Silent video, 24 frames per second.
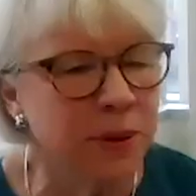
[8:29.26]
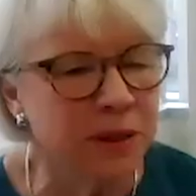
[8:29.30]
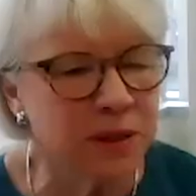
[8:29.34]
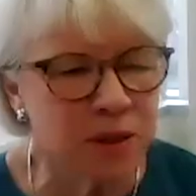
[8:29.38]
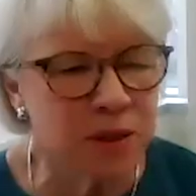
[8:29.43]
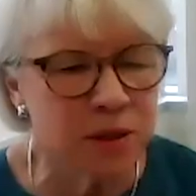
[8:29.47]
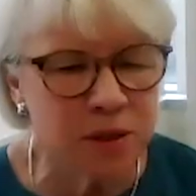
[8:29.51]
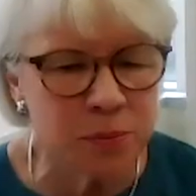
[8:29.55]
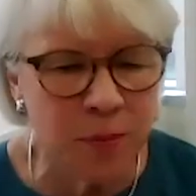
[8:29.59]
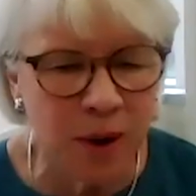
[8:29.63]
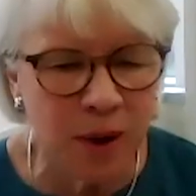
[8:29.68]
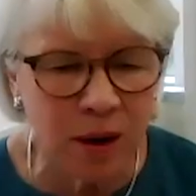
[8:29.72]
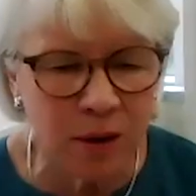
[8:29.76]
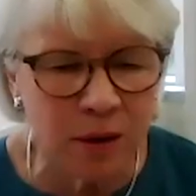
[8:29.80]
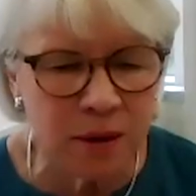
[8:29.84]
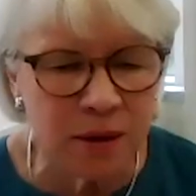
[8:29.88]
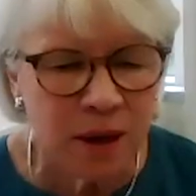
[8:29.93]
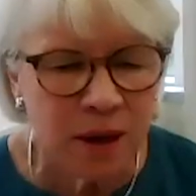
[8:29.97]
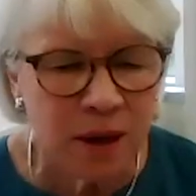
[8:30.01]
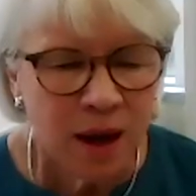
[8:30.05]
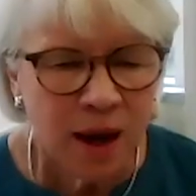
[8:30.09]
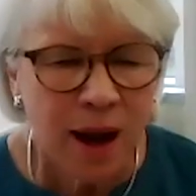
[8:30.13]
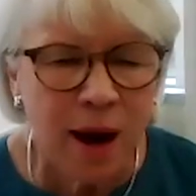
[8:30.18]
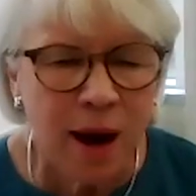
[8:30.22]
business model.
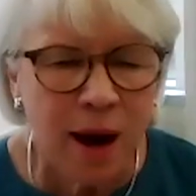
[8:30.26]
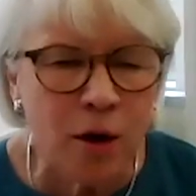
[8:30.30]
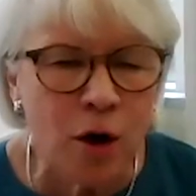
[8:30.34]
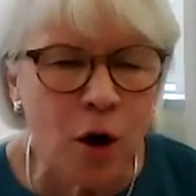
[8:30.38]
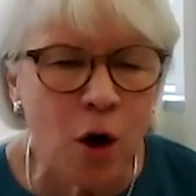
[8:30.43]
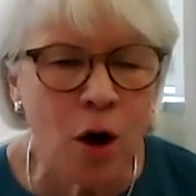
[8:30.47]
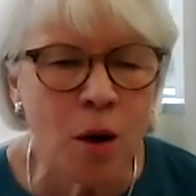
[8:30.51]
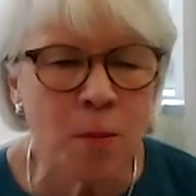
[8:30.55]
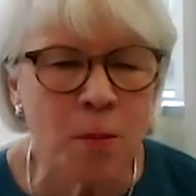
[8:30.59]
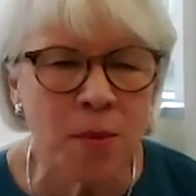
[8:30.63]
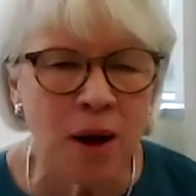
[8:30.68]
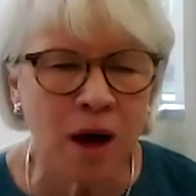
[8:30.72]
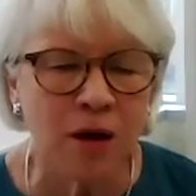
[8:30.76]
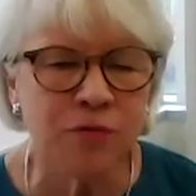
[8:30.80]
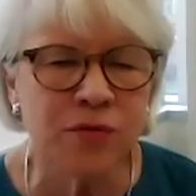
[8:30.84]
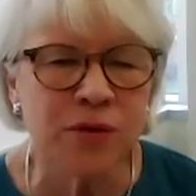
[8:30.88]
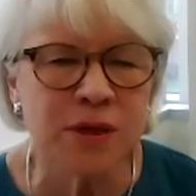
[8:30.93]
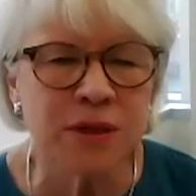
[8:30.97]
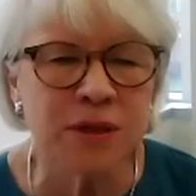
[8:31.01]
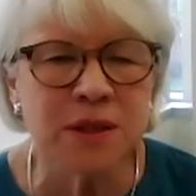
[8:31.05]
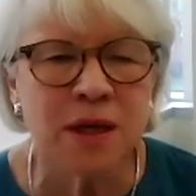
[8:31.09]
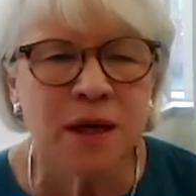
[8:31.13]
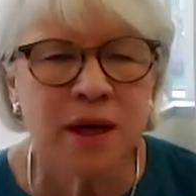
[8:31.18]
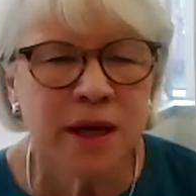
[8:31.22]
Our home
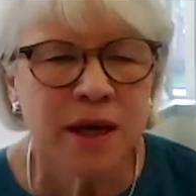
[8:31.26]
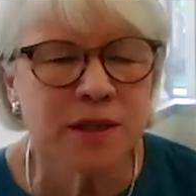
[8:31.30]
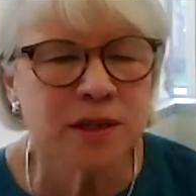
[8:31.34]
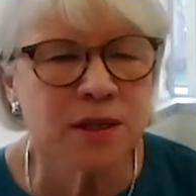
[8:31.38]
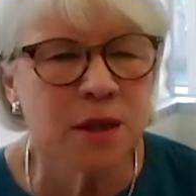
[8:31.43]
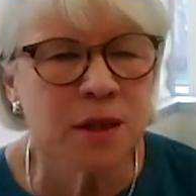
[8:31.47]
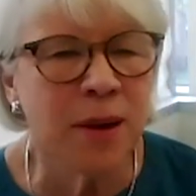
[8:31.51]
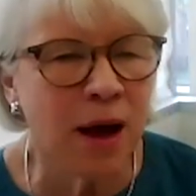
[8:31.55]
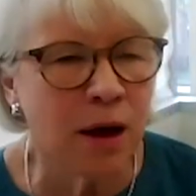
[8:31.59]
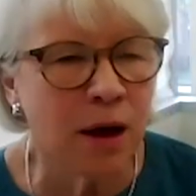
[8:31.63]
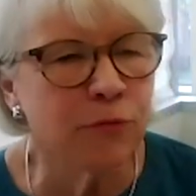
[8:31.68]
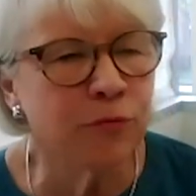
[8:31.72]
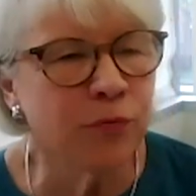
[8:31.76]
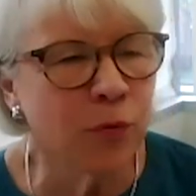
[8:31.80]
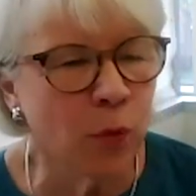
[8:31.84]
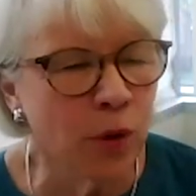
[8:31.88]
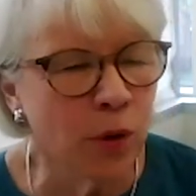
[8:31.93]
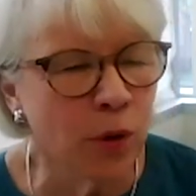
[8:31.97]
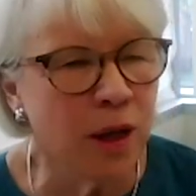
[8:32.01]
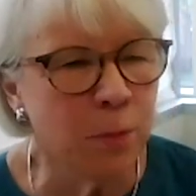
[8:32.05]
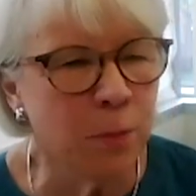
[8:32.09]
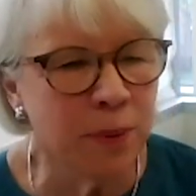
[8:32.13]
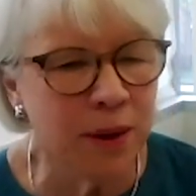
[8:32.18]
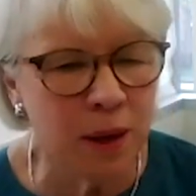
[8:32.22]
office is about
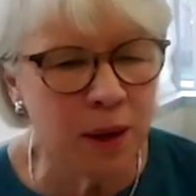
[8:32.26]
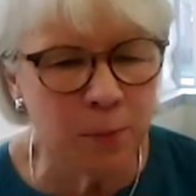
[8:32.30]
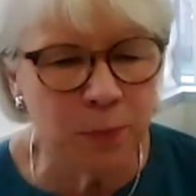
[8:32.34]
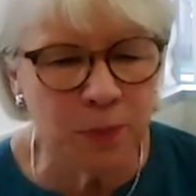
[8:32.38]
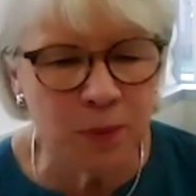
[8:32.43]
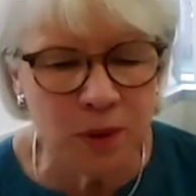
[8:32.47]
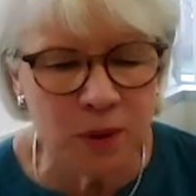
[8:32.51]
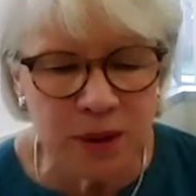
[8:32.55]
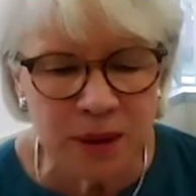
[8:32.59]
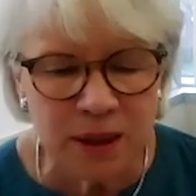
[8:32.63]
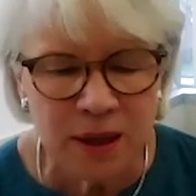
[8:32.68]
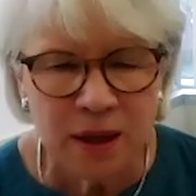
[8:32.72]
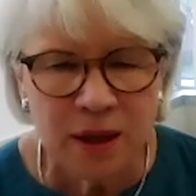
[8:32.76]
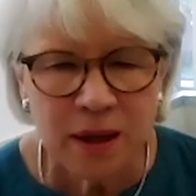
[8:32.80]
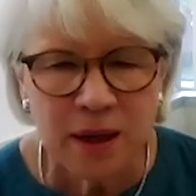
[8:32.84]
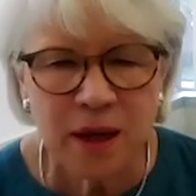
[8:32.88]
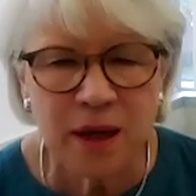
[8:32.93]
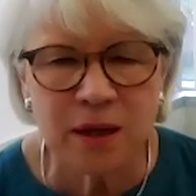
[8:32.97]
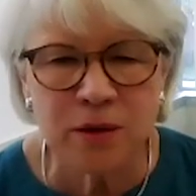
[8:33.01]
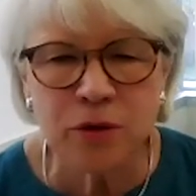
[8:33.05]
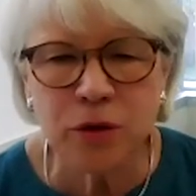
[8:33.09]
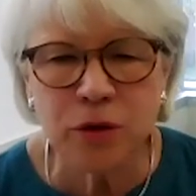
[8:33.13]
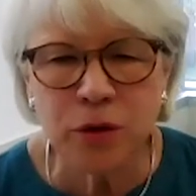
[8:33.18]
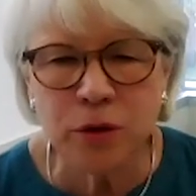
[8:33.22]
40 people
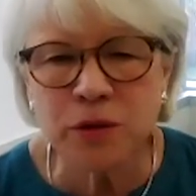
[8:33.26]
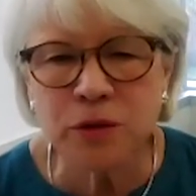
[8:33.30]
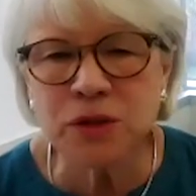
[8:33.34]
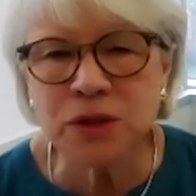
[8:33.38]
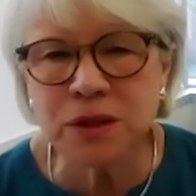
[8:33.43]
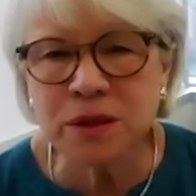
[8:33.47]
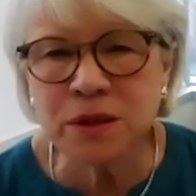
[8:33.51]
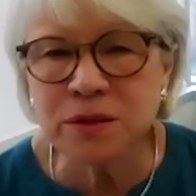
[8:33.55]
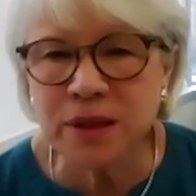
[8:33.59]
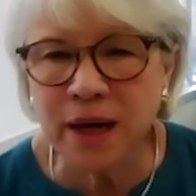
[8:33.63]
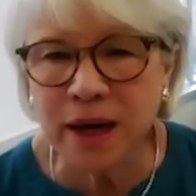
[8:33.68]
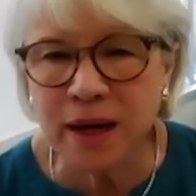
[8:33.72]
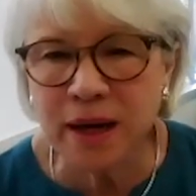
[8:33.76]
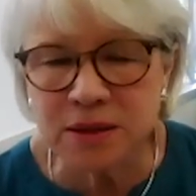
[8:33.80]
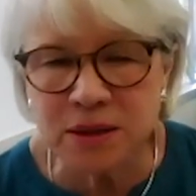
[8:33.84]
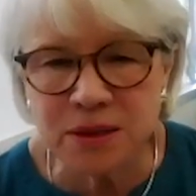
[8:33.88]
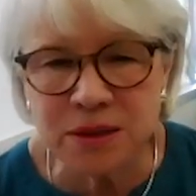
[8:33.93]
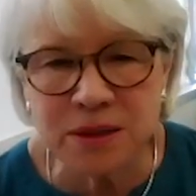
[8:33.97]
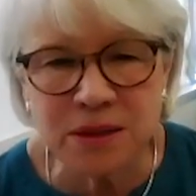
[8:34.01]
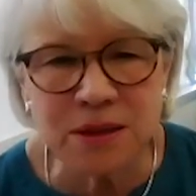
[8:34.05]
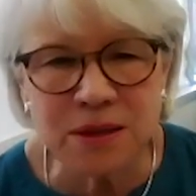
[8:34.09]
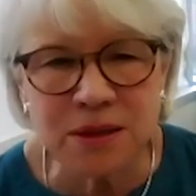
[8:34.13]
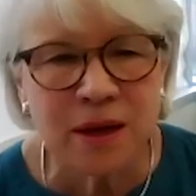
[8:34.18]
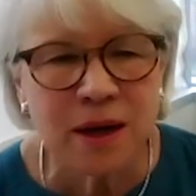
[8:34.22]
in Houston,
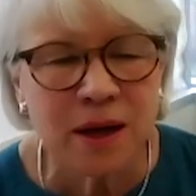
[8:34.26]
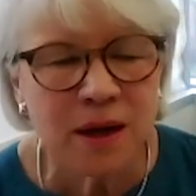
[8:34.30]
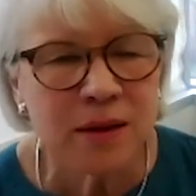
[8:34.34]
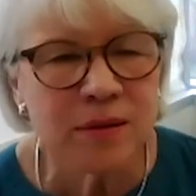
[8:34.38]
Texas.